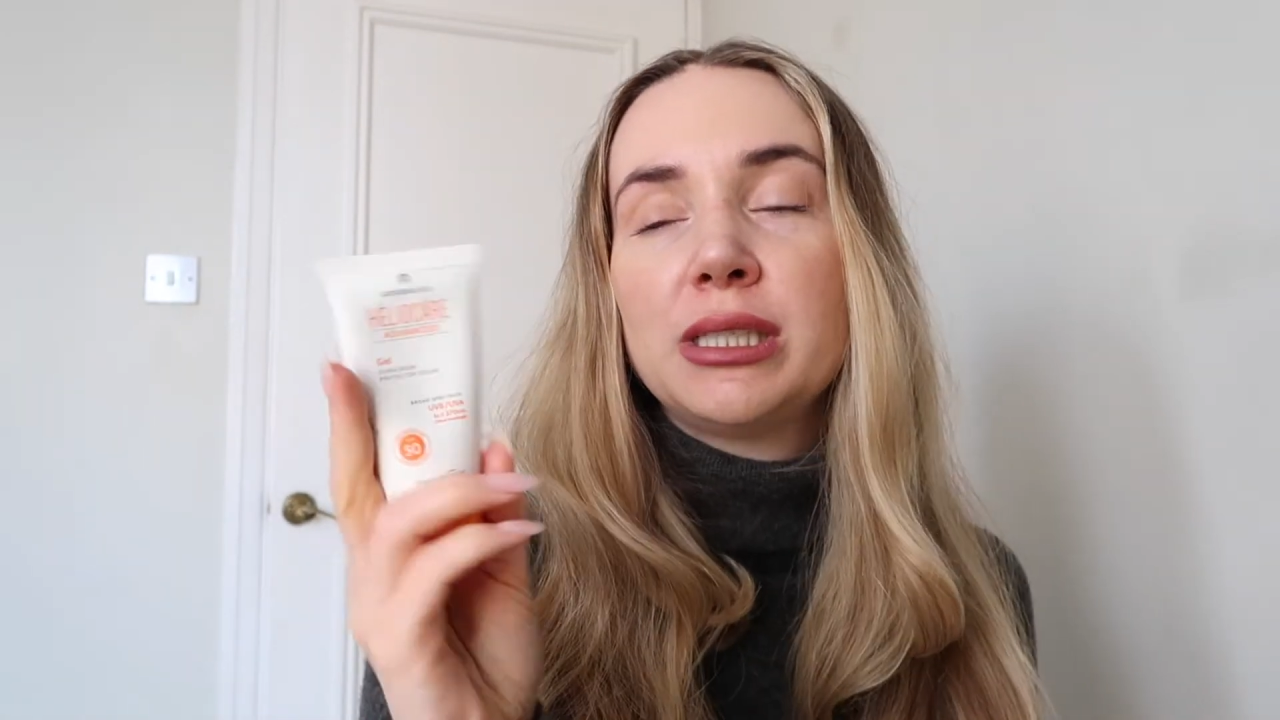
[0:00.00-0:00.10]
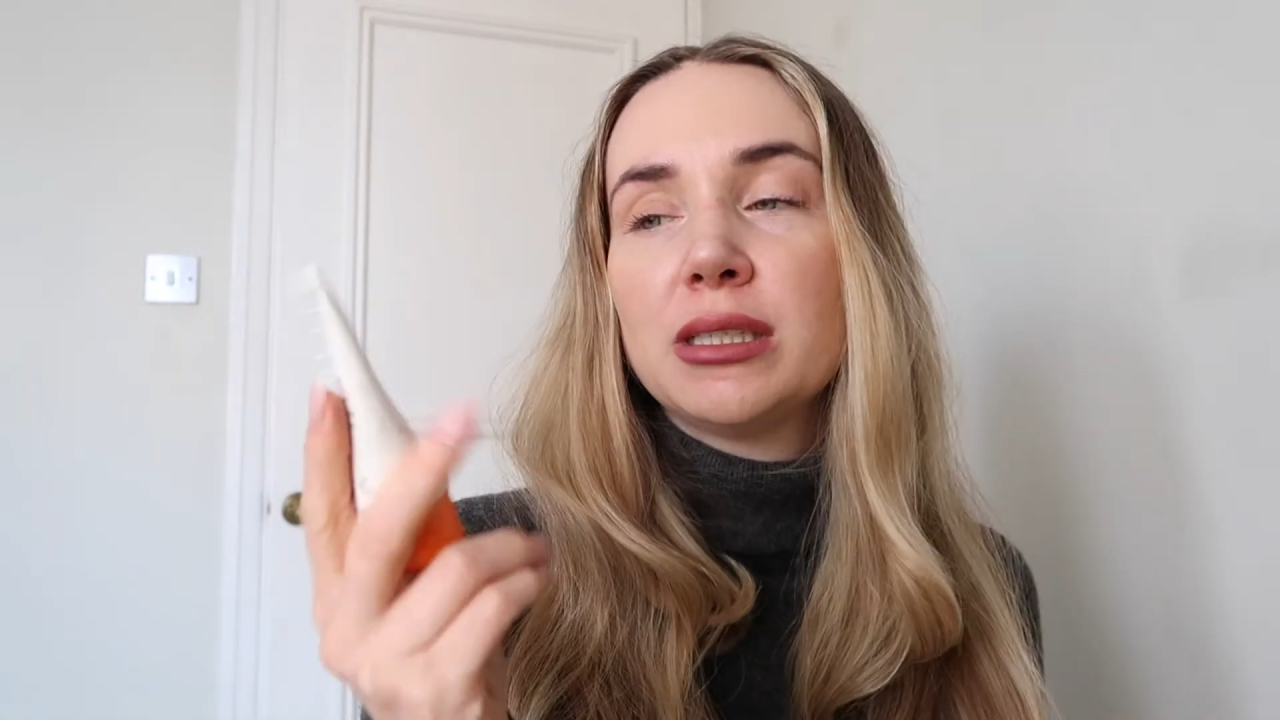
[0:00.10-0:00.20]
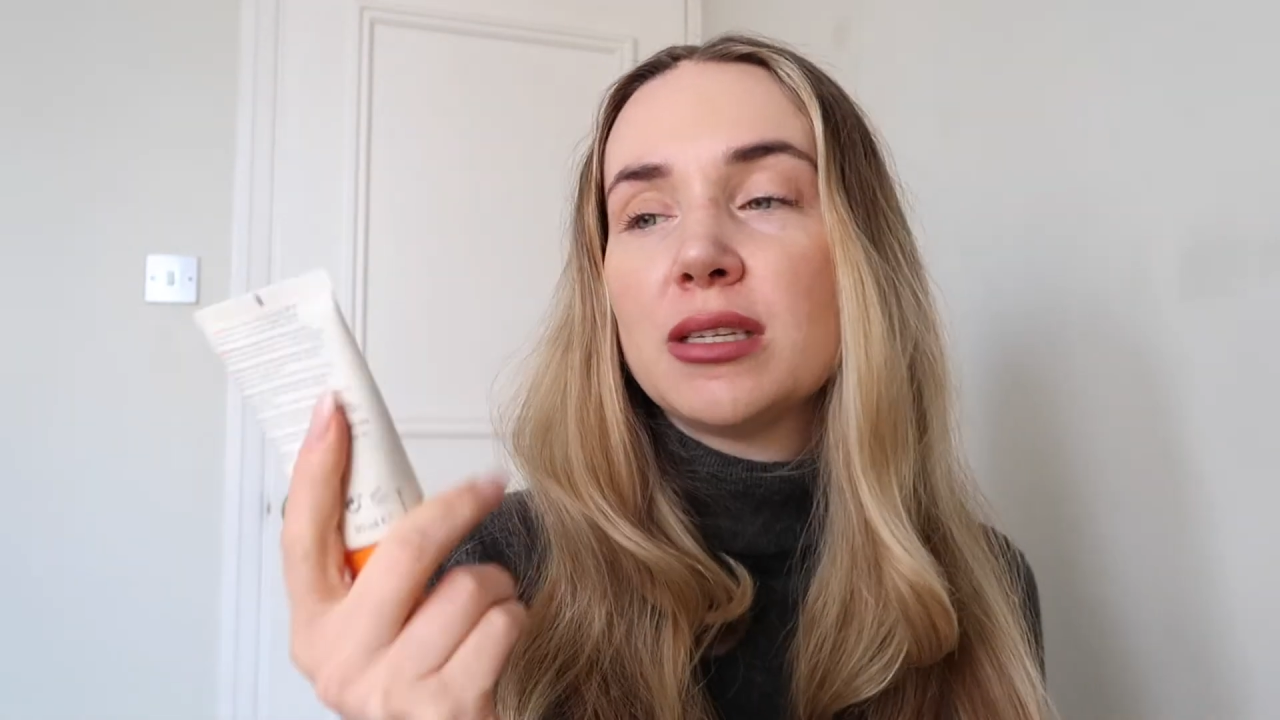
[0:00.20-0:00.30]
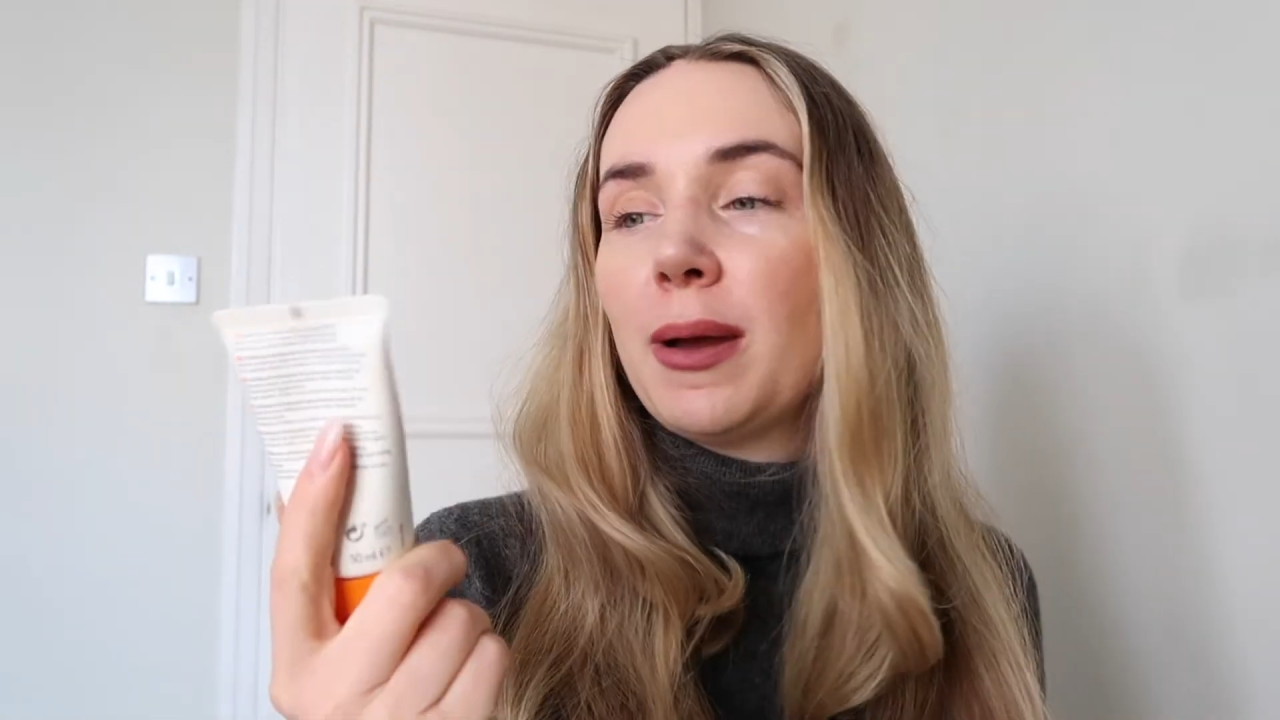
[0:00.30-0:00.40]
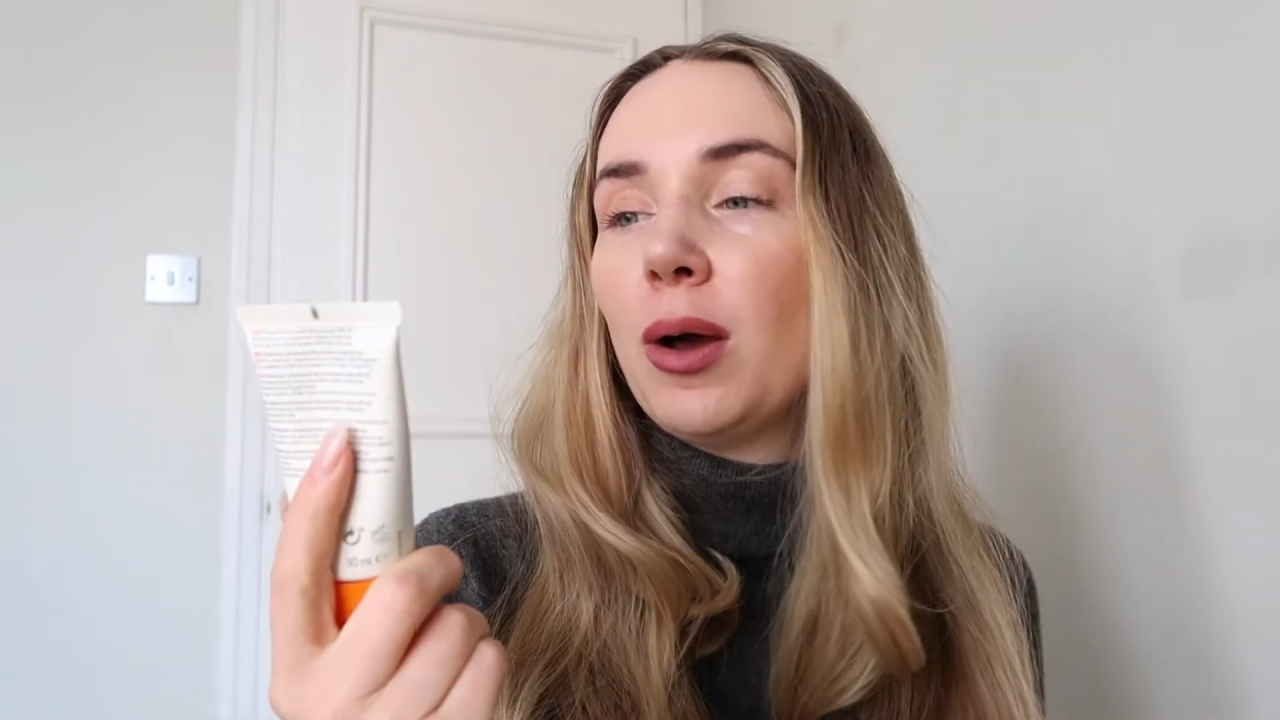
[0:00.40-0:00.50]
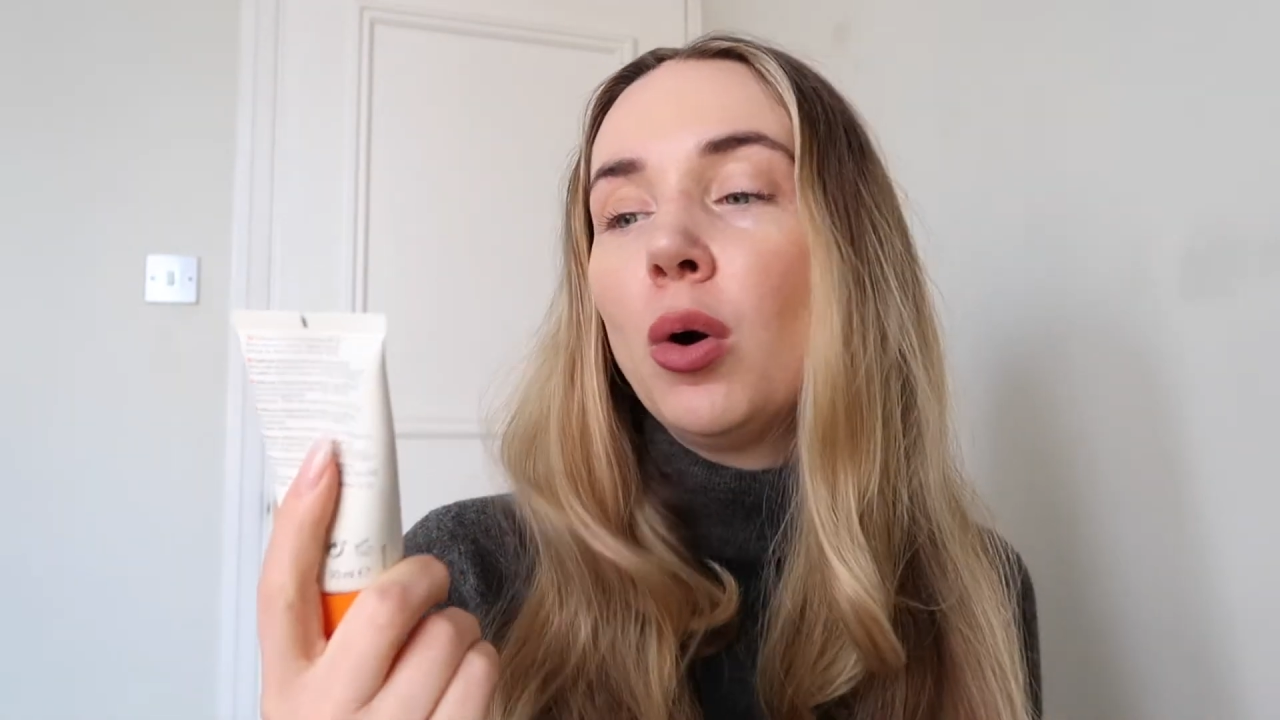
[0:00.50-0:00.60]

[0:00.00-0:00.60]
This is my